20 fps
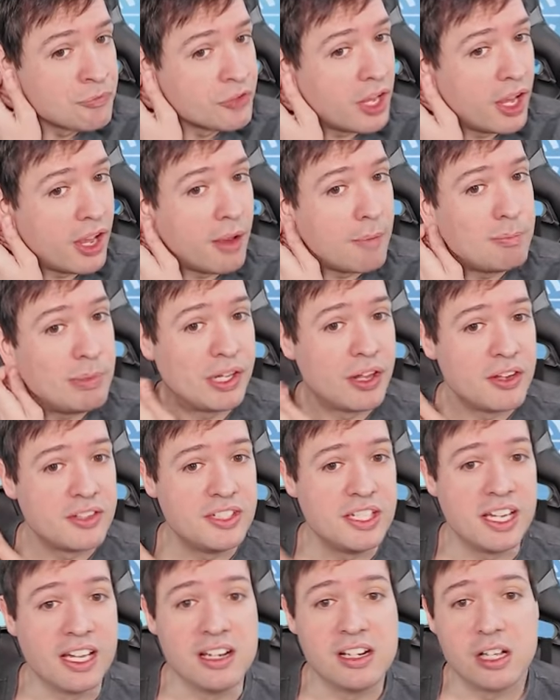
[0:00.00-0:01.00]
um,
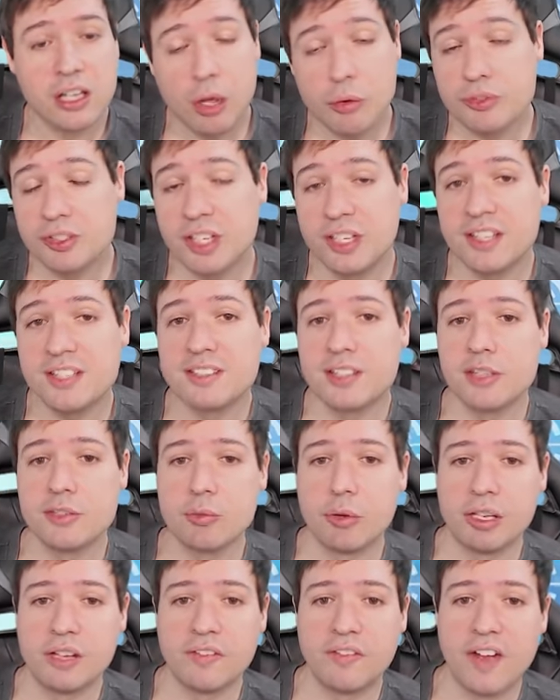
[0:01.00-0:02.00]
because you can close the
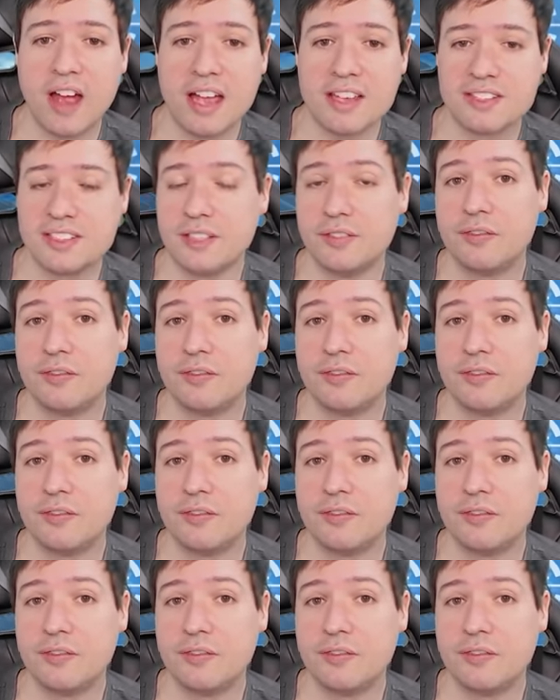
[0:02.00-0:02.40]
distance really fast,